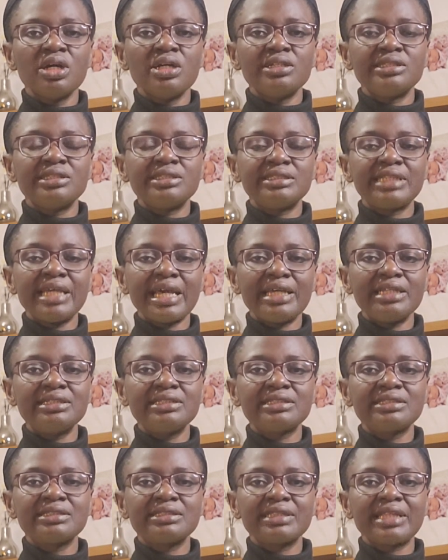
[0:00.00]
state
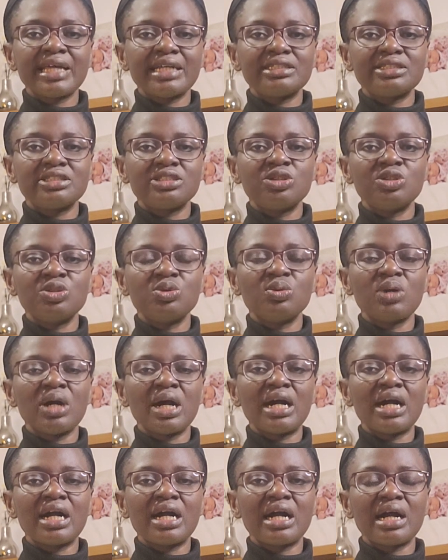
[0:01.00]
that you
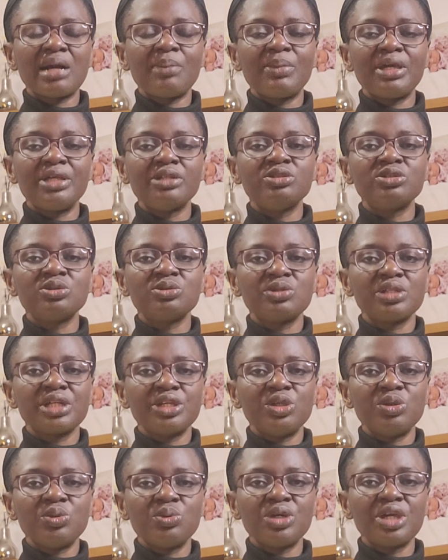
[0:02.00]
are coming to the
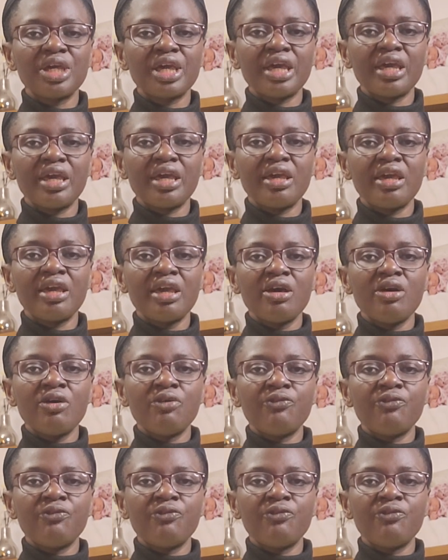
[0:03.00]
UK